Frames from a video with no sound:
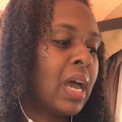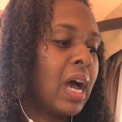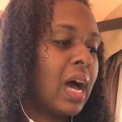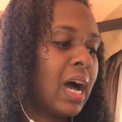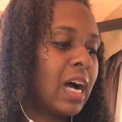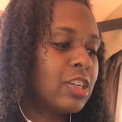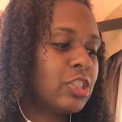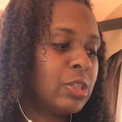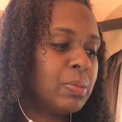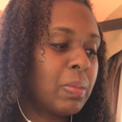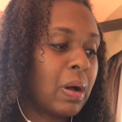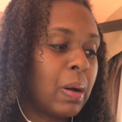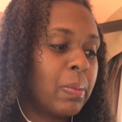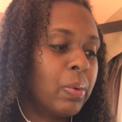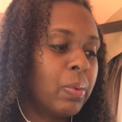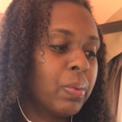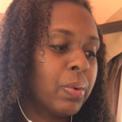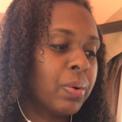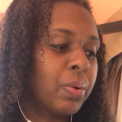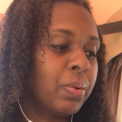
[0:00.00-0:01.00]
Haji
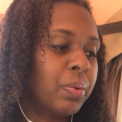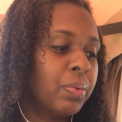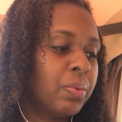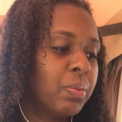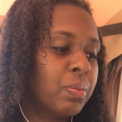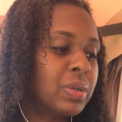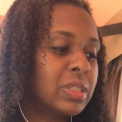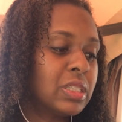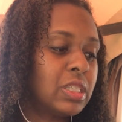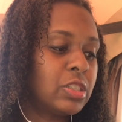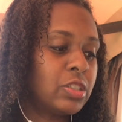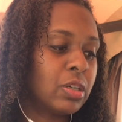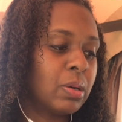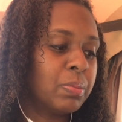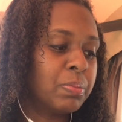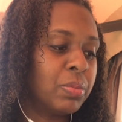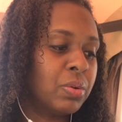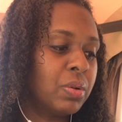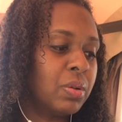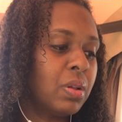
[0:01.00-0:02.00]
Baba Road was a
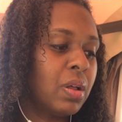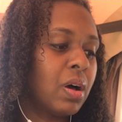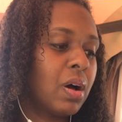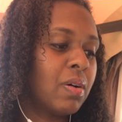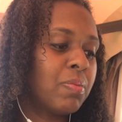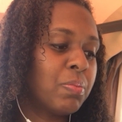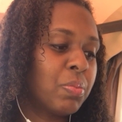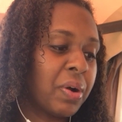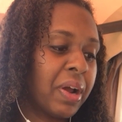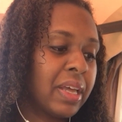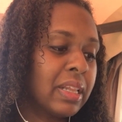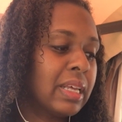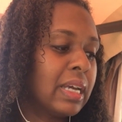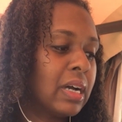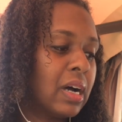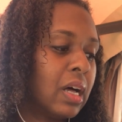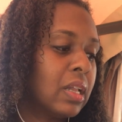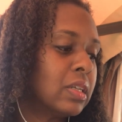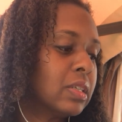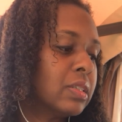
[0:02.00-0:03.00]
jumble of brightly
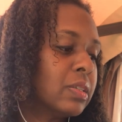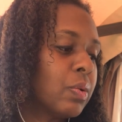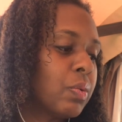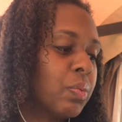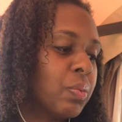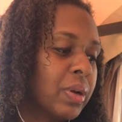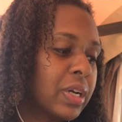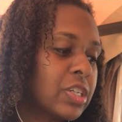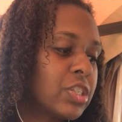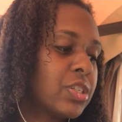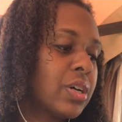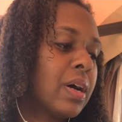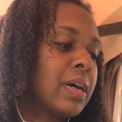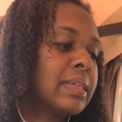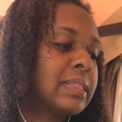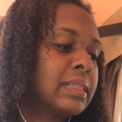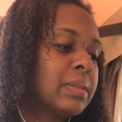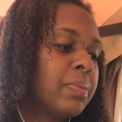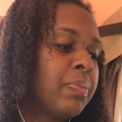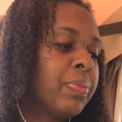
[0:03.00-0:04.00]
colored
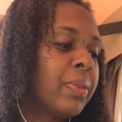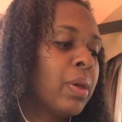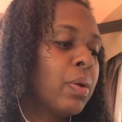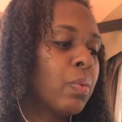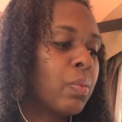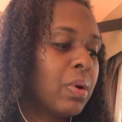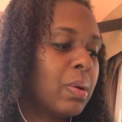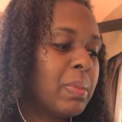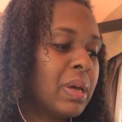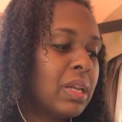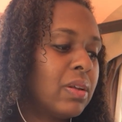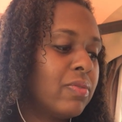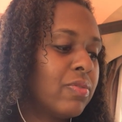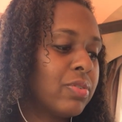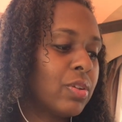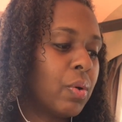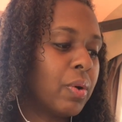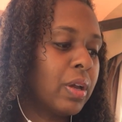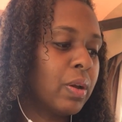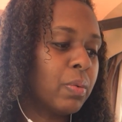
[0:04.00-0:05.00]
rickshaws, women in
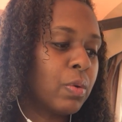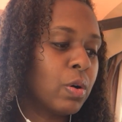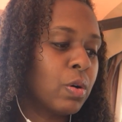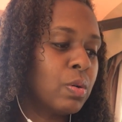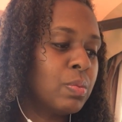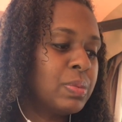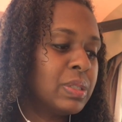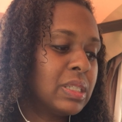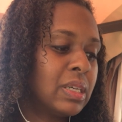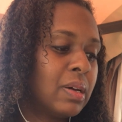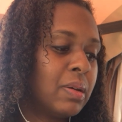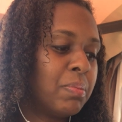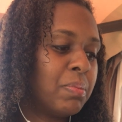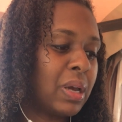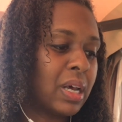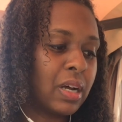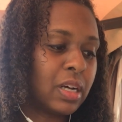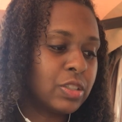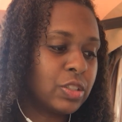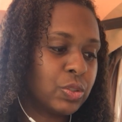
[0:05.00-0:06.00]
flowing robes,
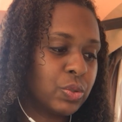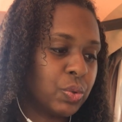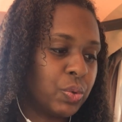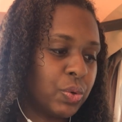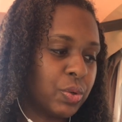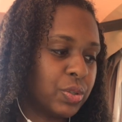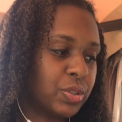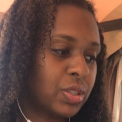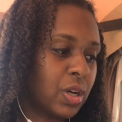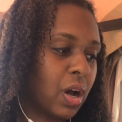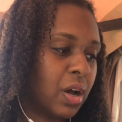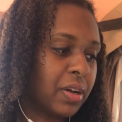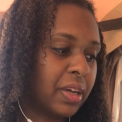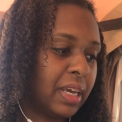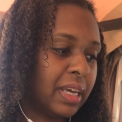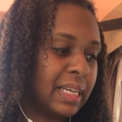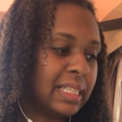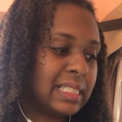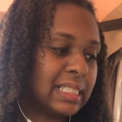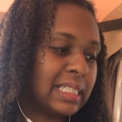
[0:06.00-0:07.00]
men on scooters
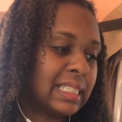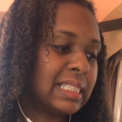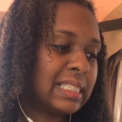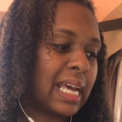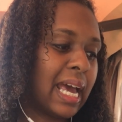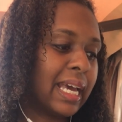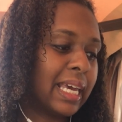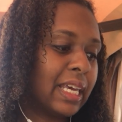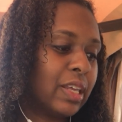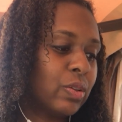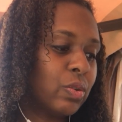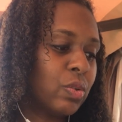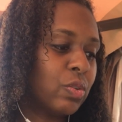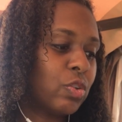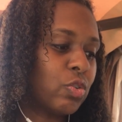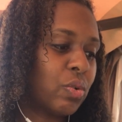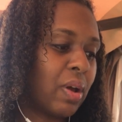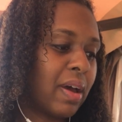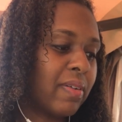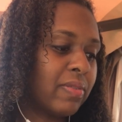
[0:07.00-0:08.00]
honking and zigzagging through the
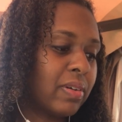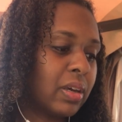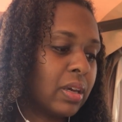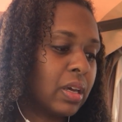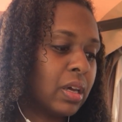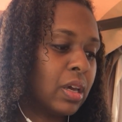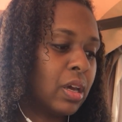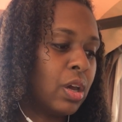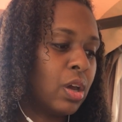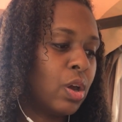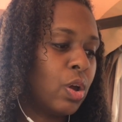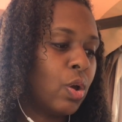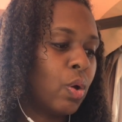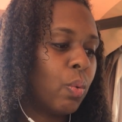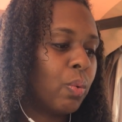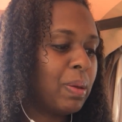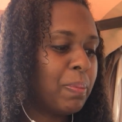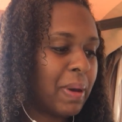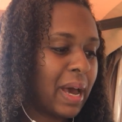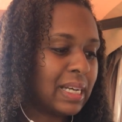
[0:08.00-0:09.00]
traffic.
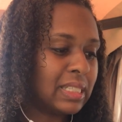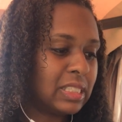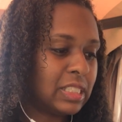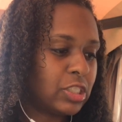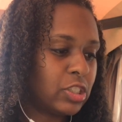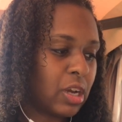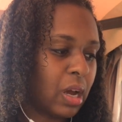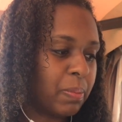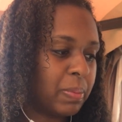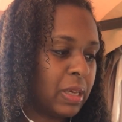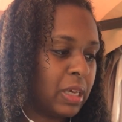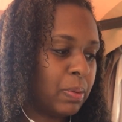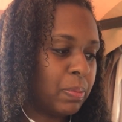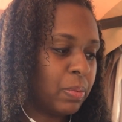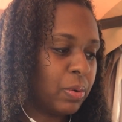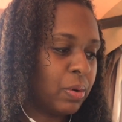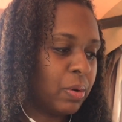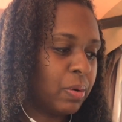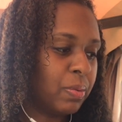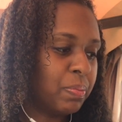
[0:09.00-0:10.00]
We passed a
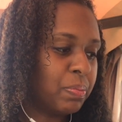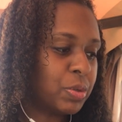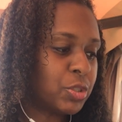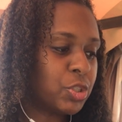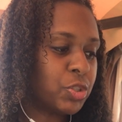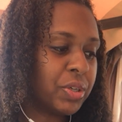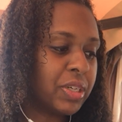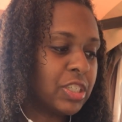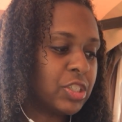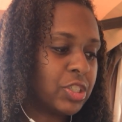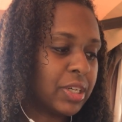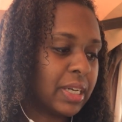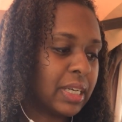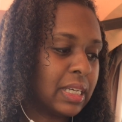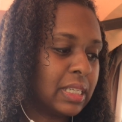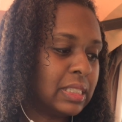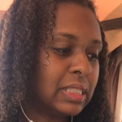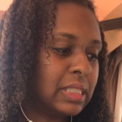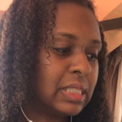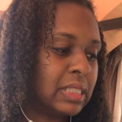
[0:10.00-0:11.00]
shopkeeper butchering
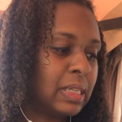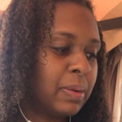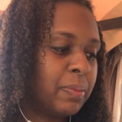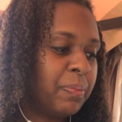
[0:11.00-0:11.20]
chickens,